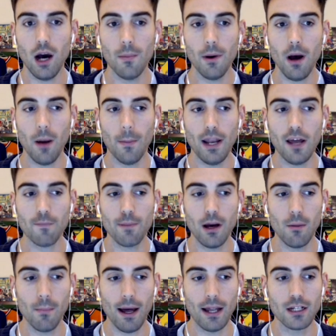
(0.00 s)
I'm an
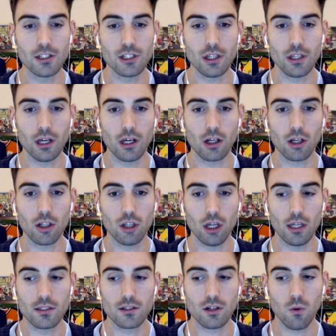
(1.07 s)
FPL manager
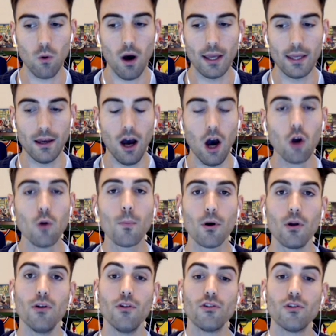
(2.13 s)
that's quite
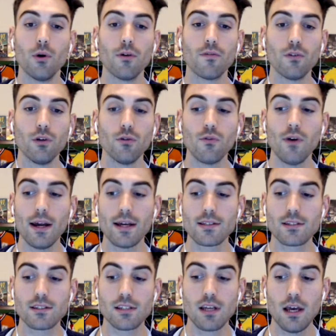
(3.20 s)
open to a few
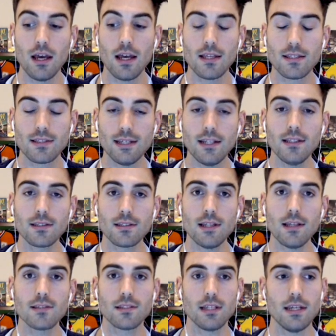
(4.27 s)
risks. Since
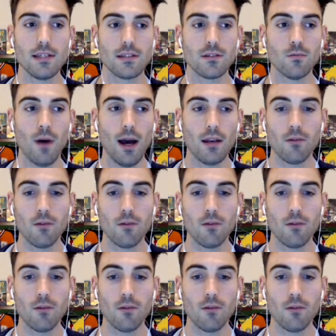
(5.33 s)
this season, when